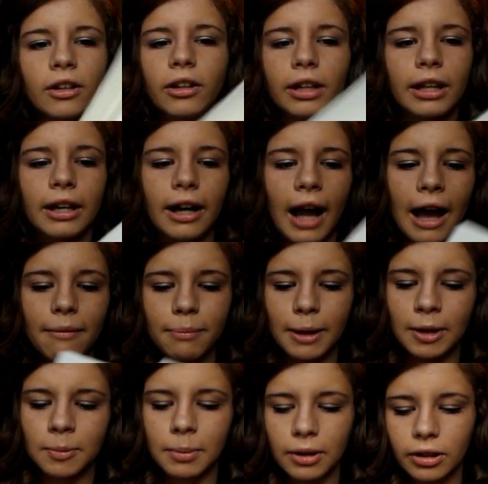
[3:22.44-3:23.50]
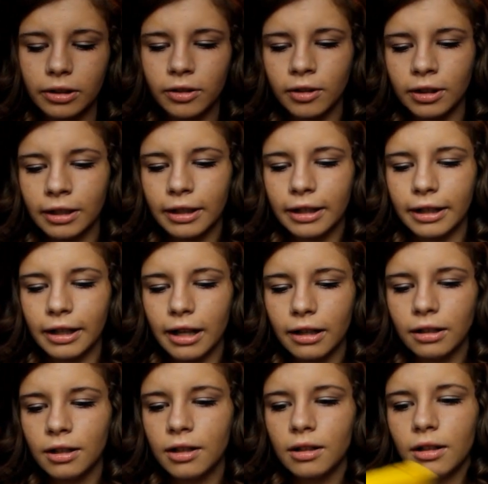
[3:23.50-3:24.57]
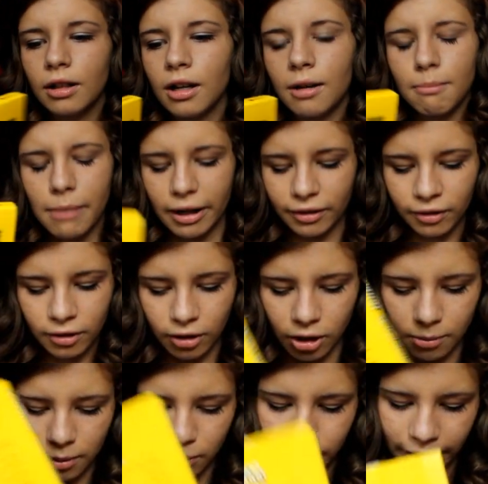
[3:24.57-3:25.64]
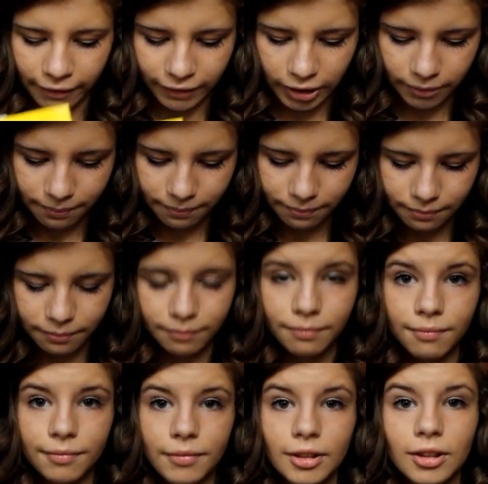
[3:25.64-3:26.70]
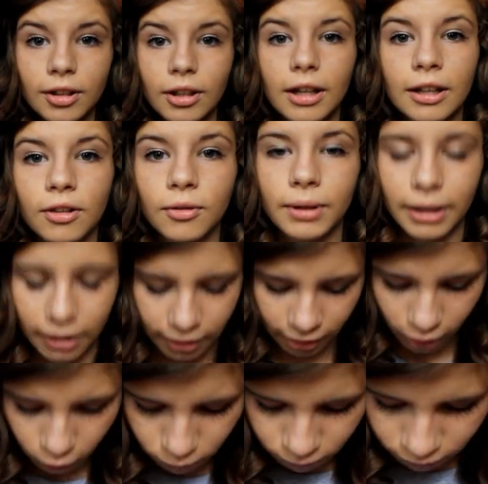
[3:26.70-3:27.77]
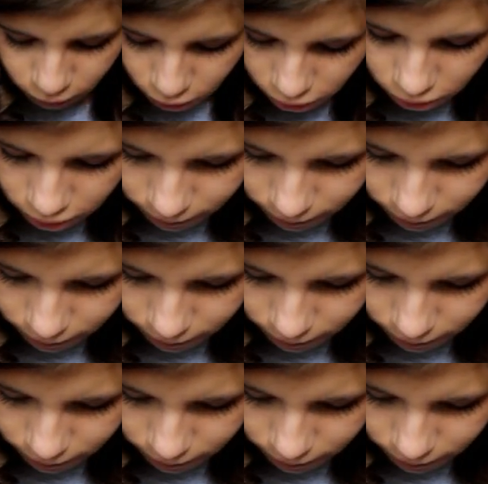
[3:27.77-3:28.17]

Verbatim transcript: you can get it at Half Price Books, you can get it at Barnes & Noble, wherever. It's, it's really helpful.